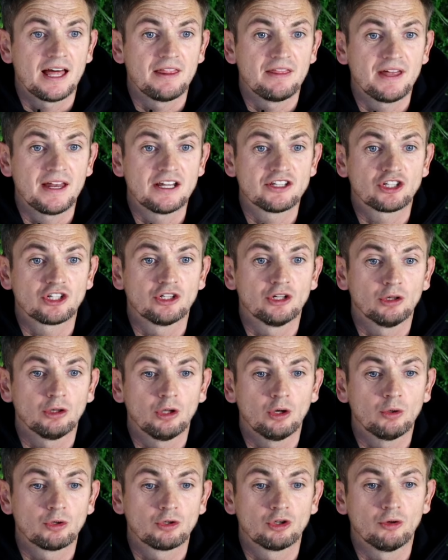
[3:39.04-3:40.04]
and then it's going to
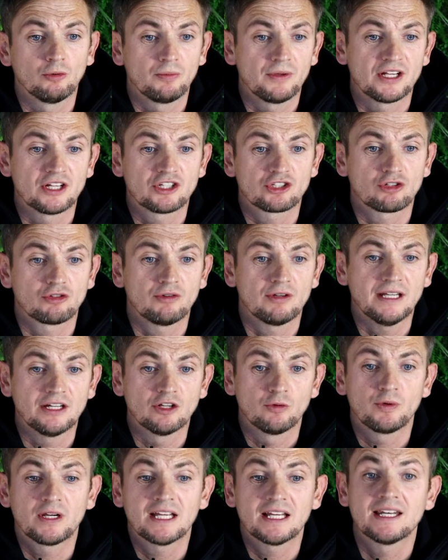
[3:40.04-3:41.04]
load up this
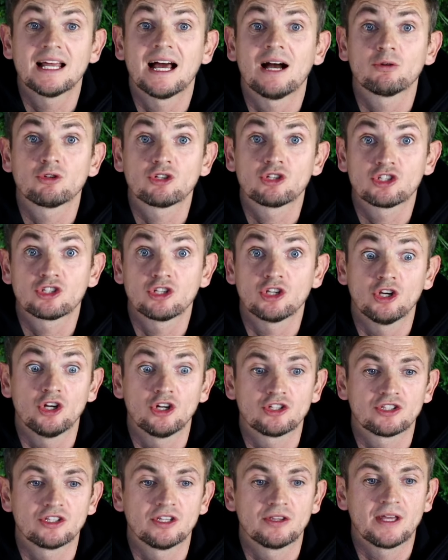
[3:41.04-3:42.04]
screen, and we can now
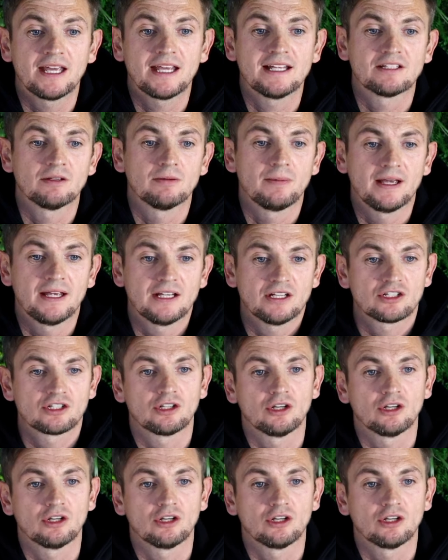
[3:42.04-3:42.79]
search the database.